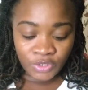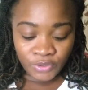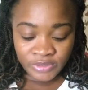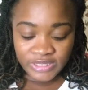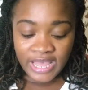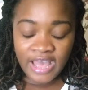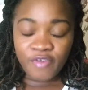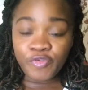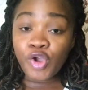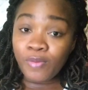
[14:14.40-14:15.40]
Good to
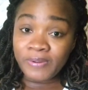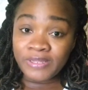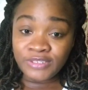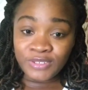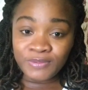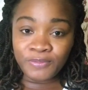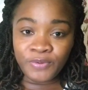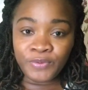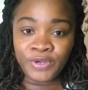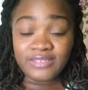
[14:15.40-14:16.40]
have cup and
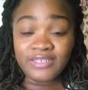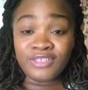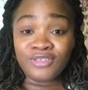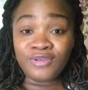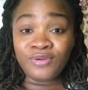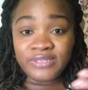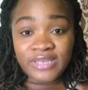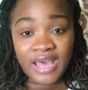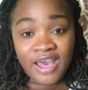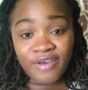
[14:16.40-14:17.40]
spoon. Yes, it's good
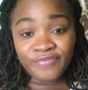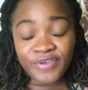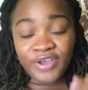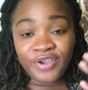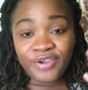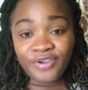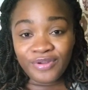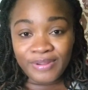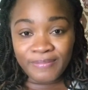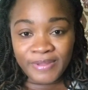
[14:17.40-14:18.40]
to have a
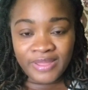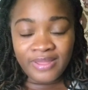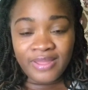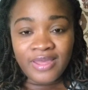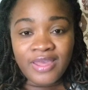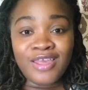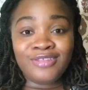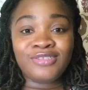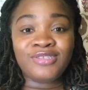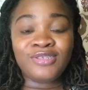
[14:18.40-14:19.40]
crib.
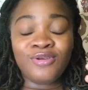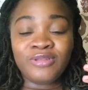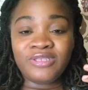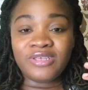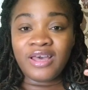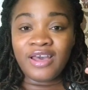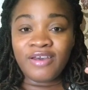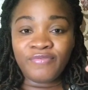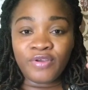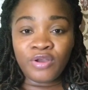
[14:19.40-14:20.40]
It's good to
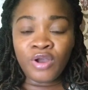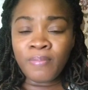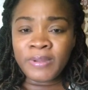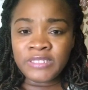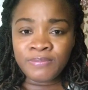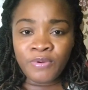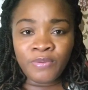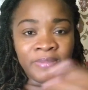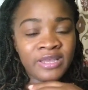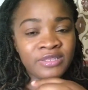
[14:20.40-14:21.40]
have cup and
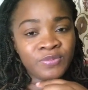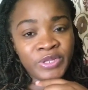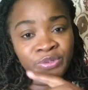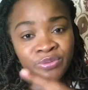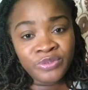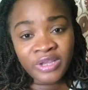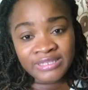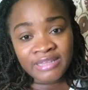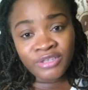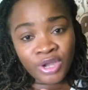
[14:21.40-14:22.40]
spoon because we do
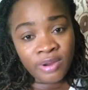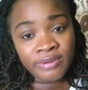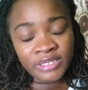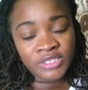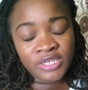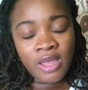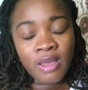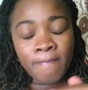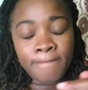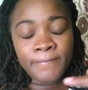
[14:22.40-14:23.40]
not encourage
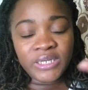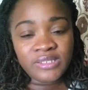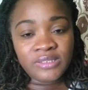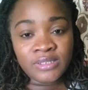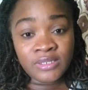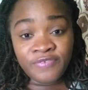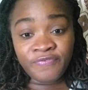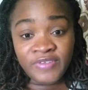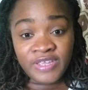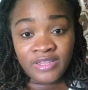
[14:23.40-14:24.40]
bottle
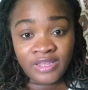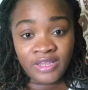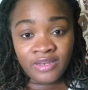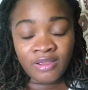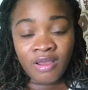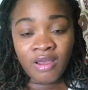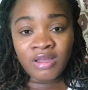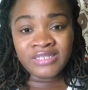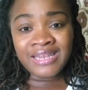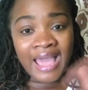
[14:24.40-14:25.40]
feeding
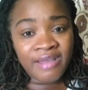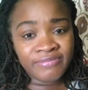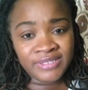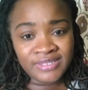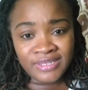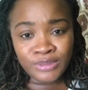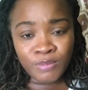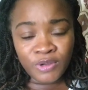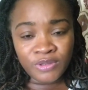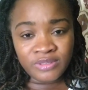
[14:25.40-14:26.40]
until after
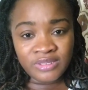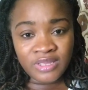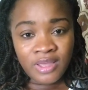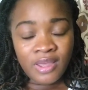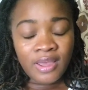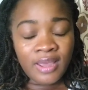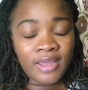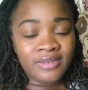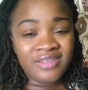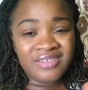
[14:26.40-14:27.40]
6 months.
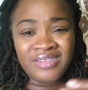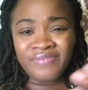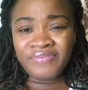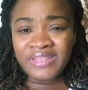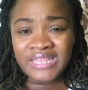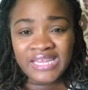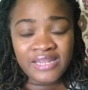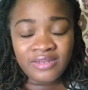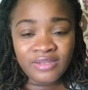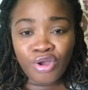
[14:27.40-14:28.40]
And even
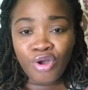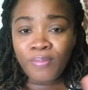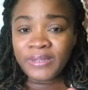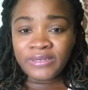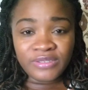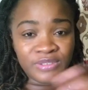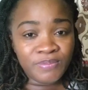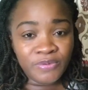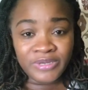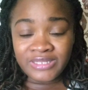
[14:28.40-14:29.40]
then, the cup and the
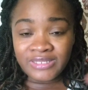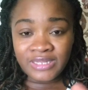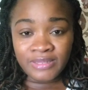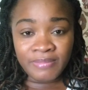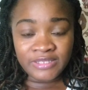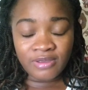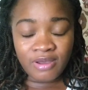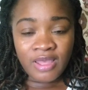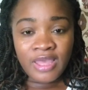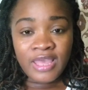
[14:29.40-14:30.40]
spoon is still
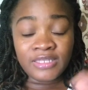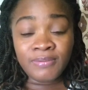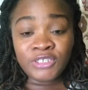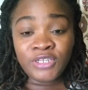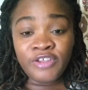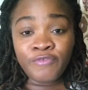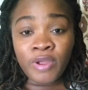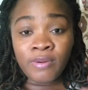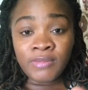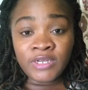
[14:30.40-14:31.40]
better, especially if
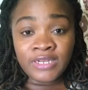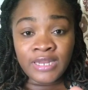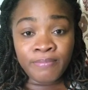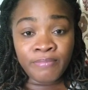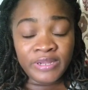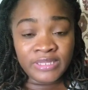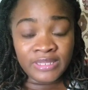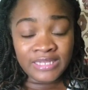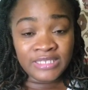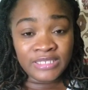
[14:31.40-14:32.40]
you're a mother
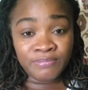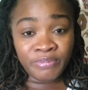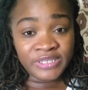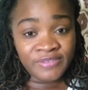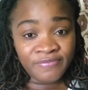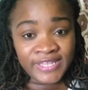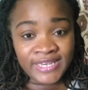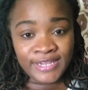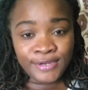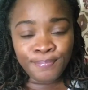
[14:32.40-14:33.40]
that is
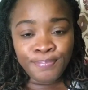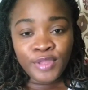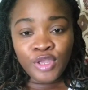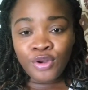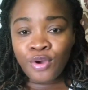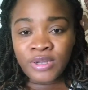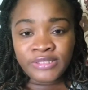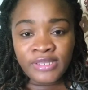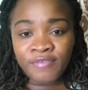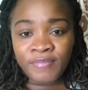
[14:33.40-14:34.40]
breastfeeding. You don't
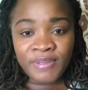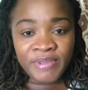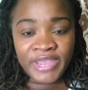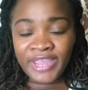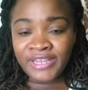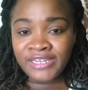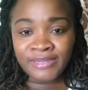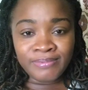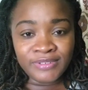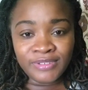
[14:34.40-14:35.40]
want to give baby any
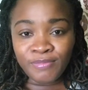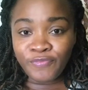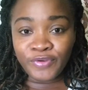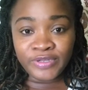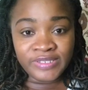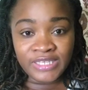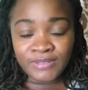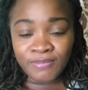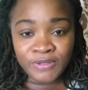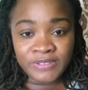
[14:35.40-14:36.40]
nipples before
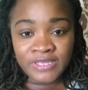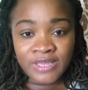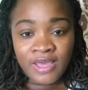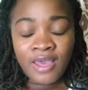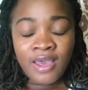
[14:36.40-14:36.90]
6 months,